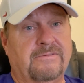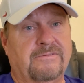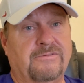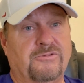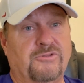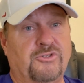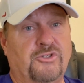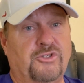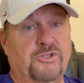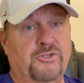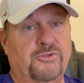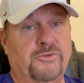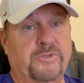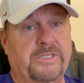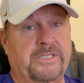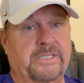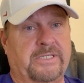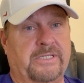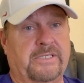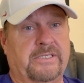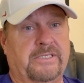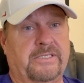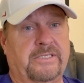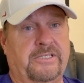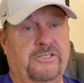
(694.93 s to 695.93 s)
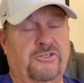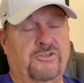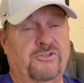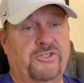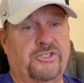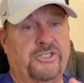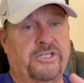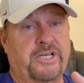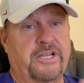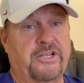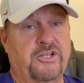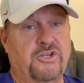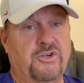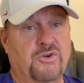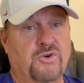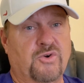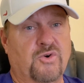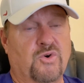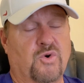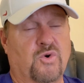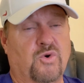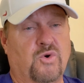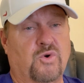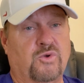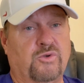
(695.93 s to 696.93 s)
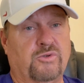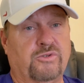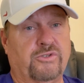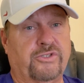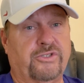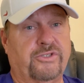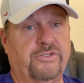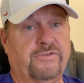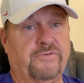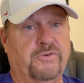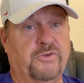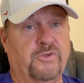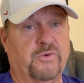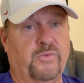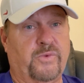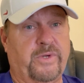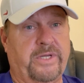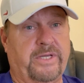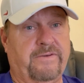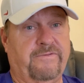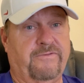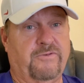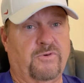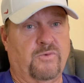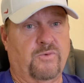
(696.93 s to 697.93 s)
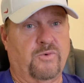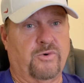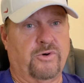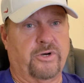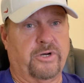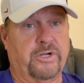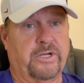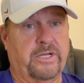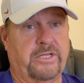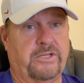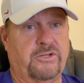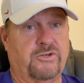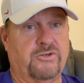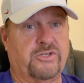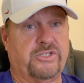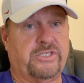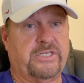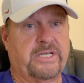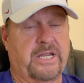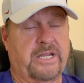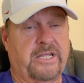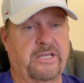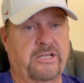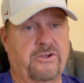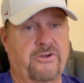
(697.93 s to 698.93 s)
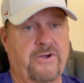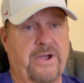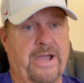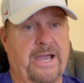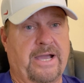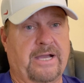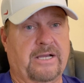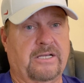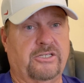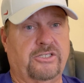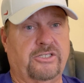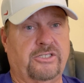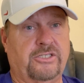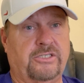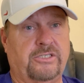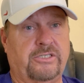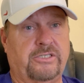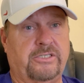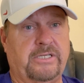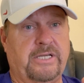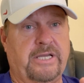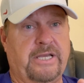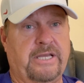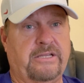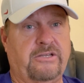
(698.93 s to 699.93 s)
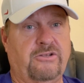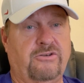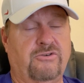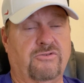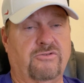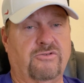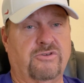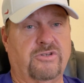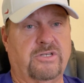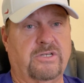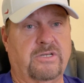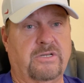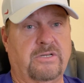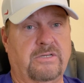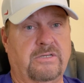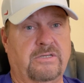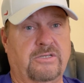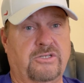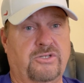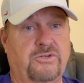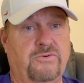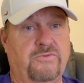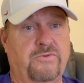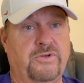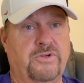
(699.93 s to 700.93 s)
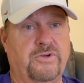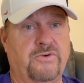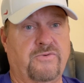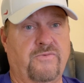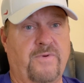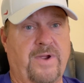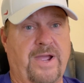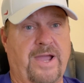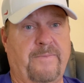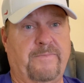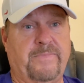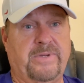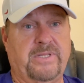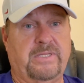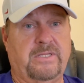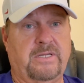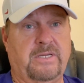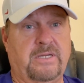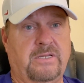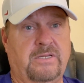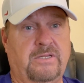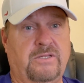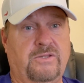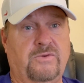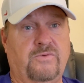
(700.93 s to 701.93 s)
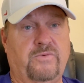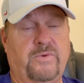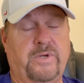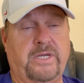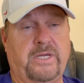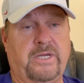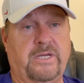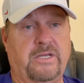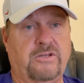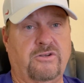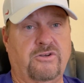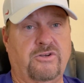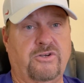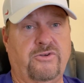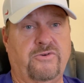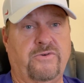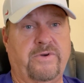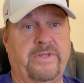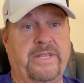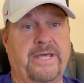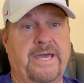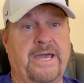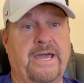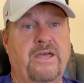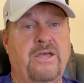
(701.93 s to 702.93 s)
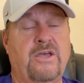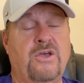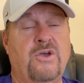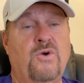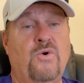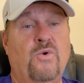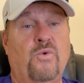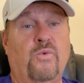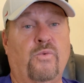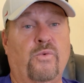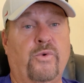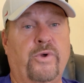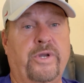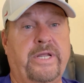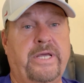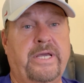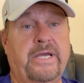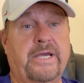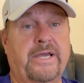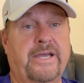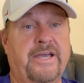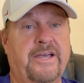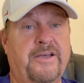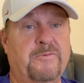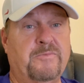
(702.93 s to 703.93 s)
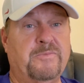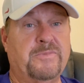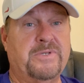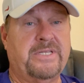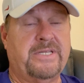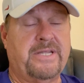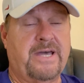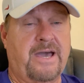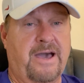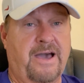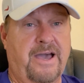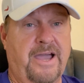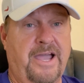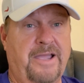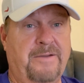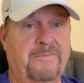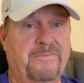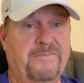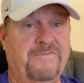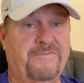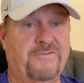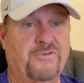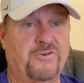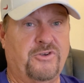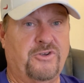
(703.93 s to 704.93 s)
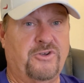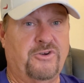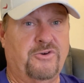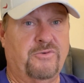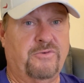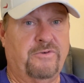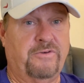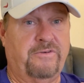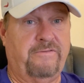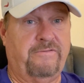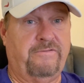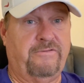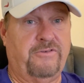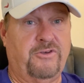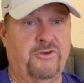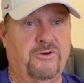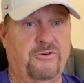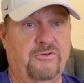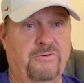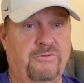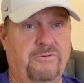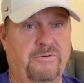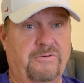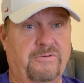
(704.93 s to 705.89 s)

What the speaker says: doing this and you're setting your goals for the week for work and you're setting your actions and you're doing your wrap at the end of the week and you're doing that, when it comes time for your review,